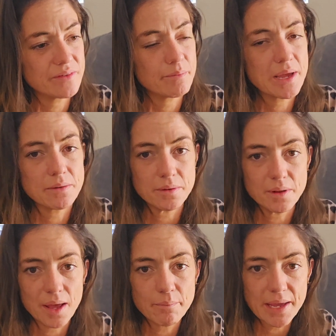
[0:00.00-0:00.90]

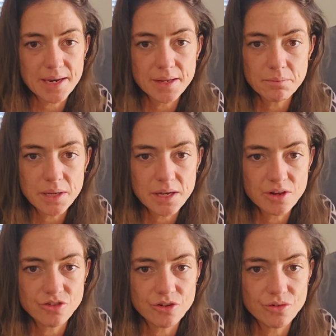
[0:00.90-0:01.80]
abandonment
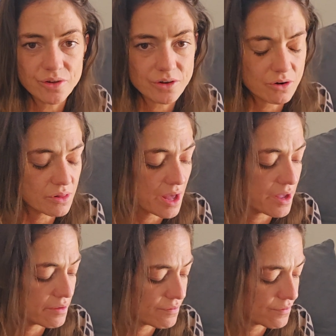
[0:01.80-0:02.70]
issues in your
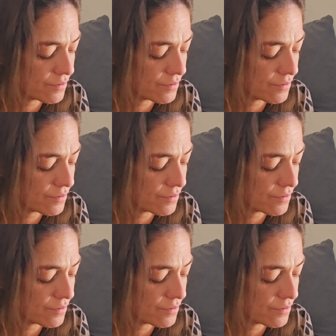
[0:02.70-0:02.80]
life.